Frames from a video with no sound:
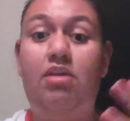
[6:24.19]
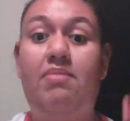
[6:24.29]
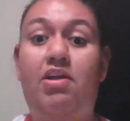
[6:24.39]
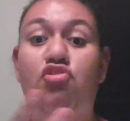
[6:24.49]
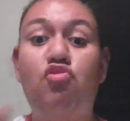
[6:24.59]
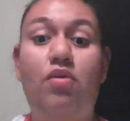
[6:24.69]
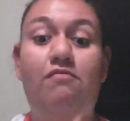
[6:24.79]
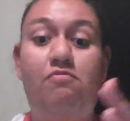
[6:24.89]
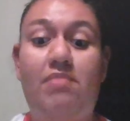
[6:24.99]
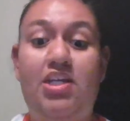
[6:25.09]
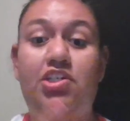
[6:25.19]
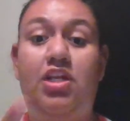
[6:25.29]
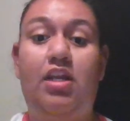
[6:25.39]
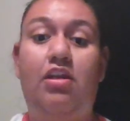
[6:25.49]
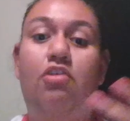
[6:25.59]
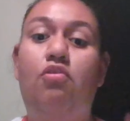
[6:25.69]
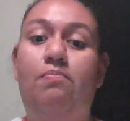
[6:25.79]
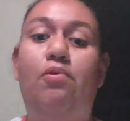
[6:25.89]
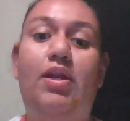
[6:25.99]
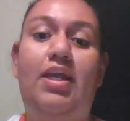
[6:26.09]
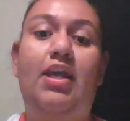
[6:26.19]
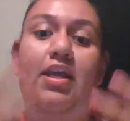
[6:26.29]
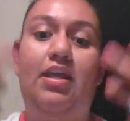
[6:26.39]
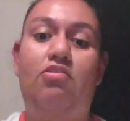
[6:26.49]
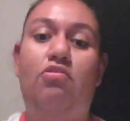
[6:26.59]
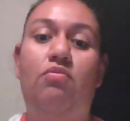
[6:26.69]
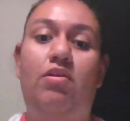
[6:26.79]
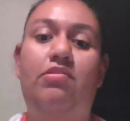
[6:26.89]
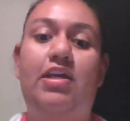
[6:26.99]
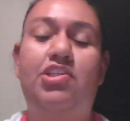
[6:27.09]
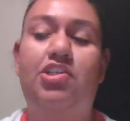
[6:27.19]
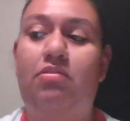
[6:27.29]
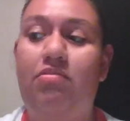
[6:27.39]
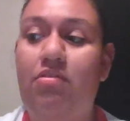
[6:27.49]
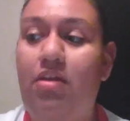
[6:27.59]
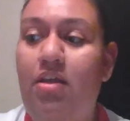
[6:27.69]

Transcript: about new information and incorporating it into our sessions.